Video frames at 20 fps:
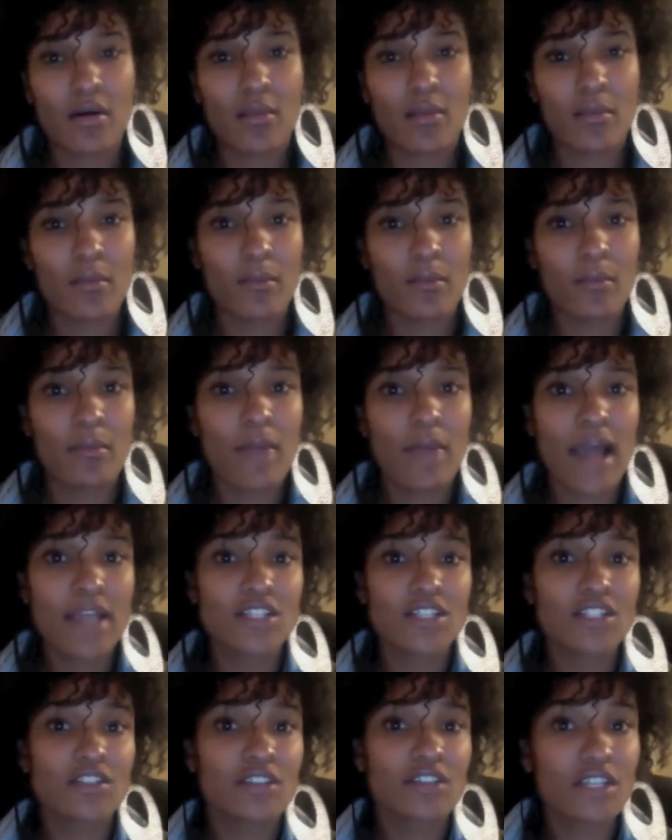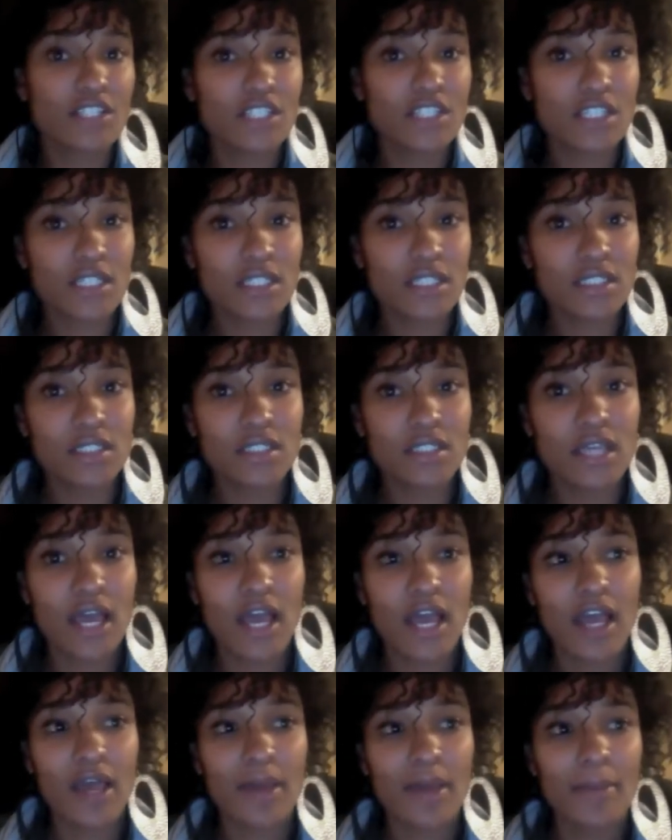my generation,
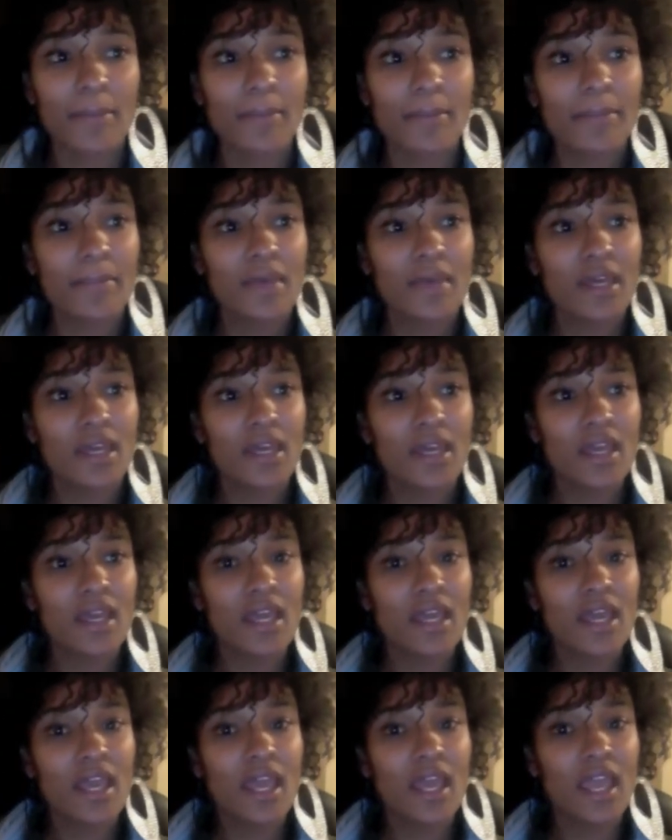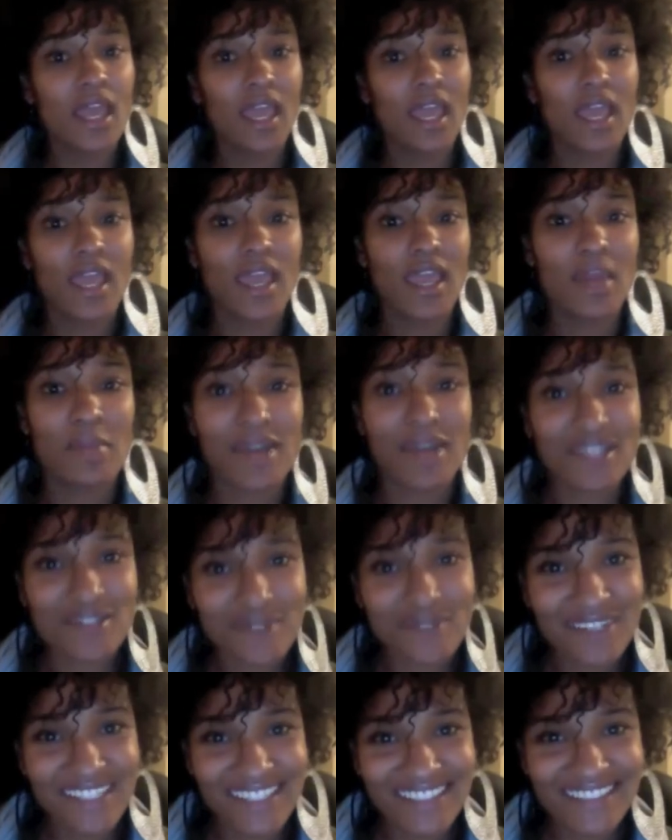I'm in my
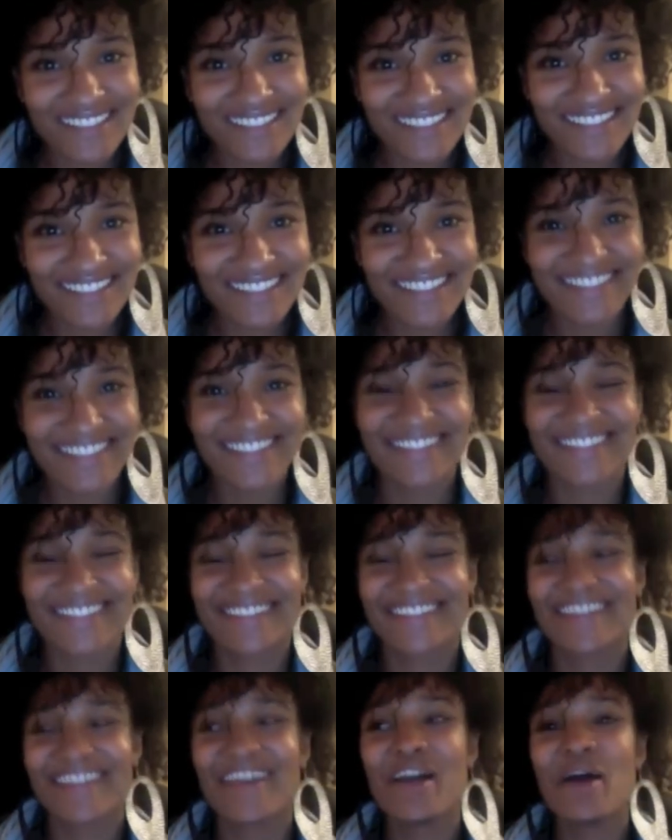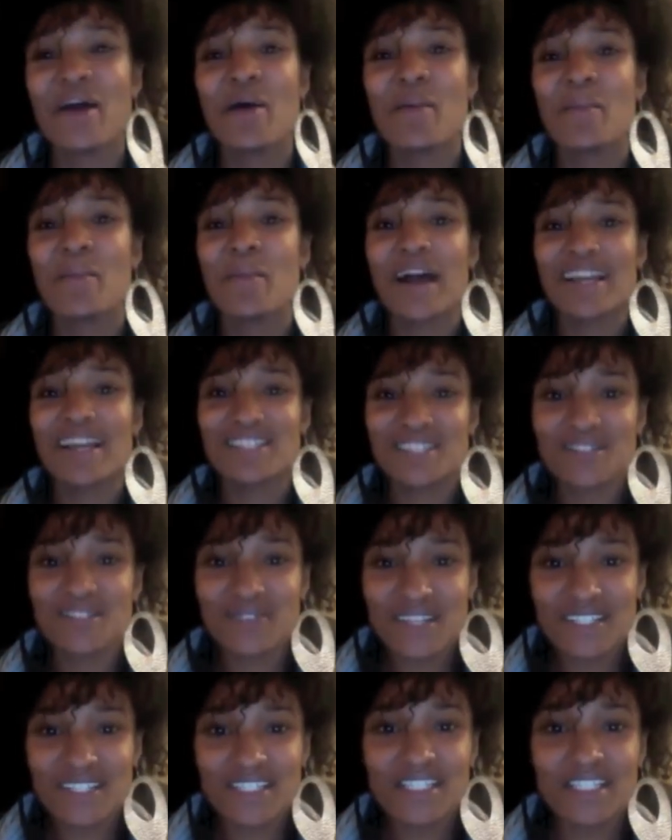20s. My
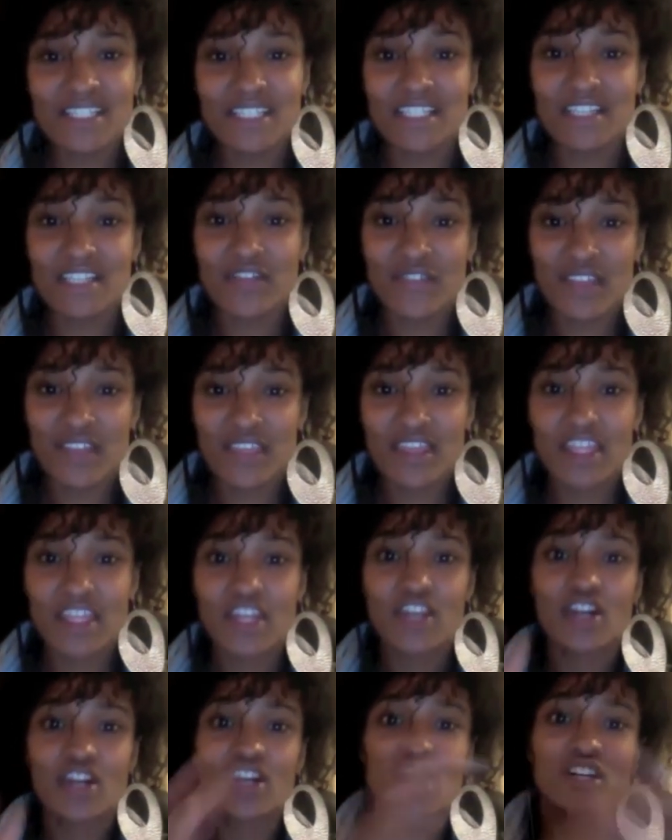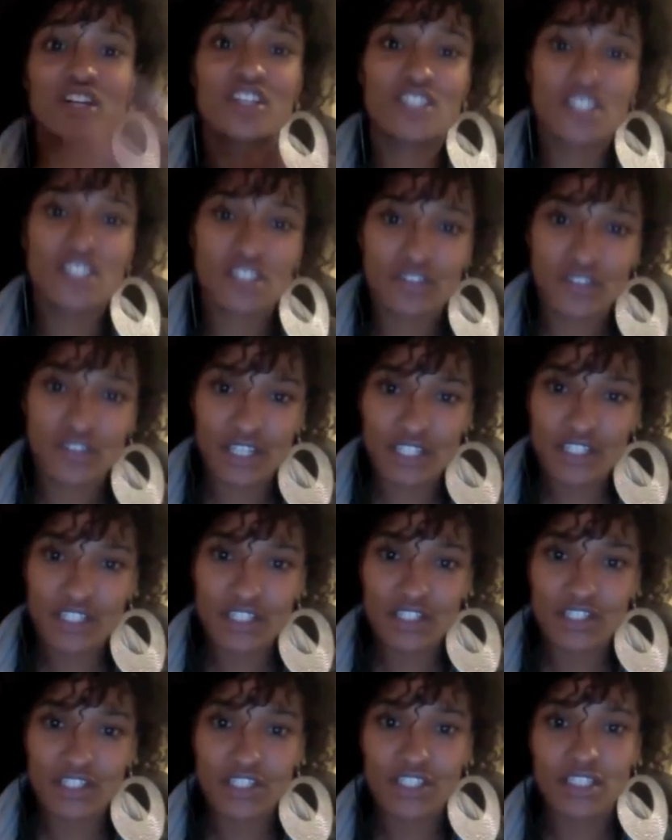generation is different than her
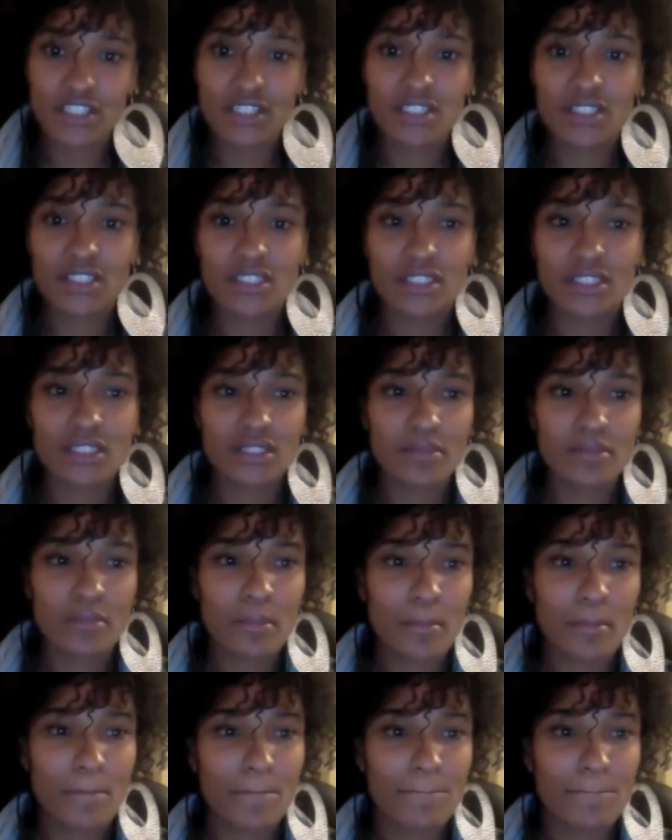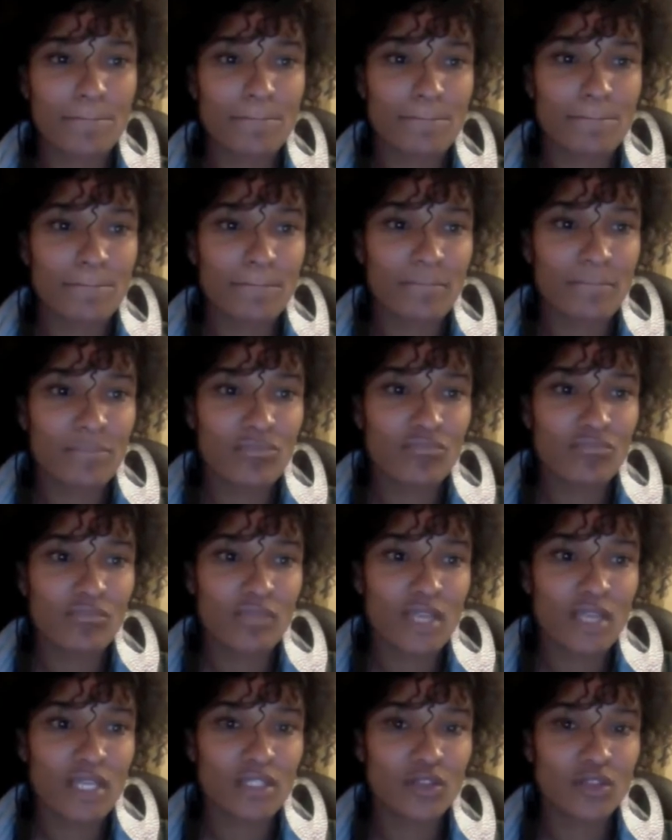generation. She's
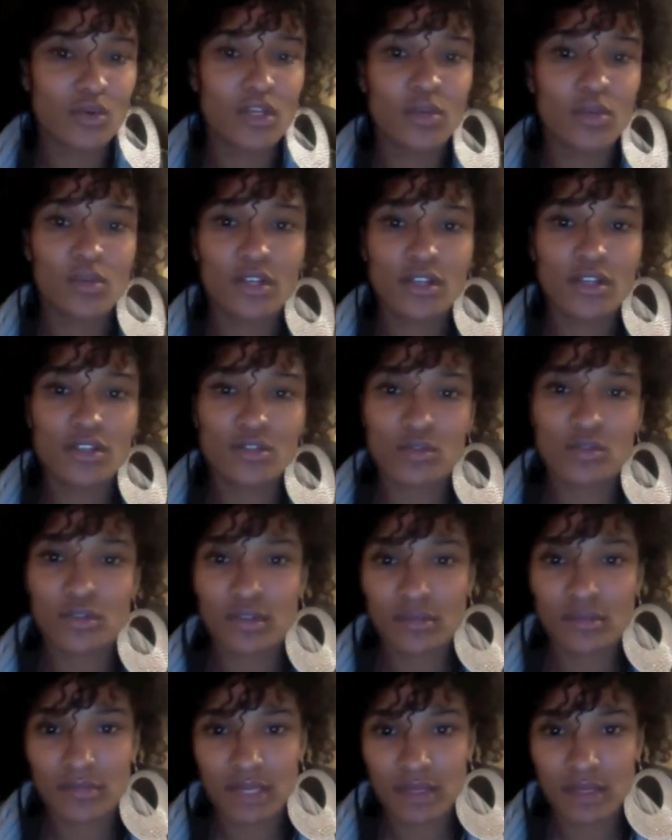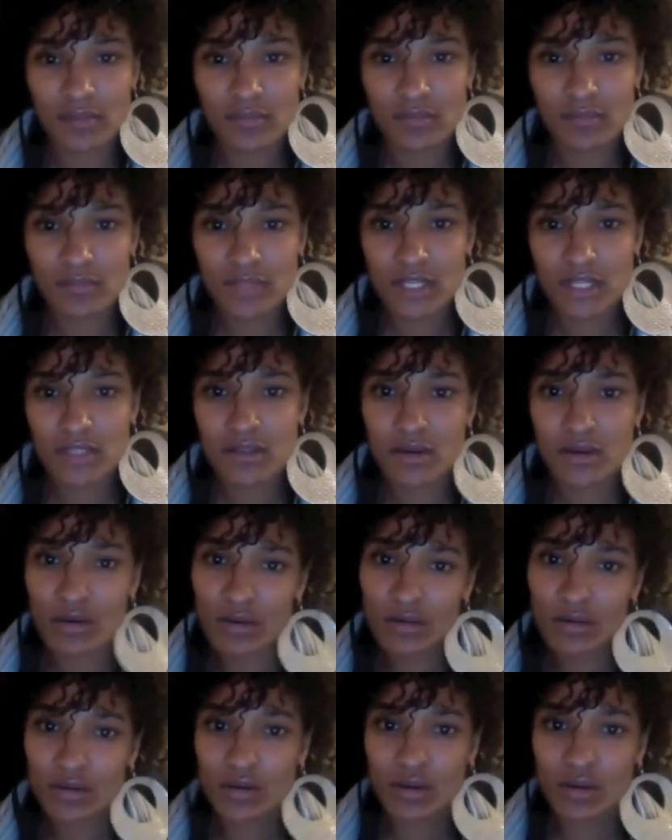21 years older than me.
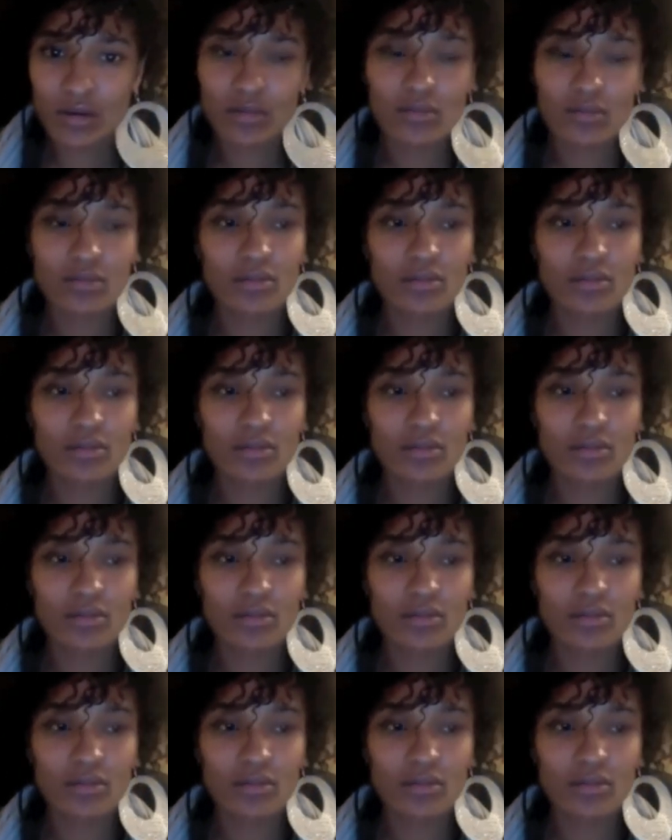So, you know,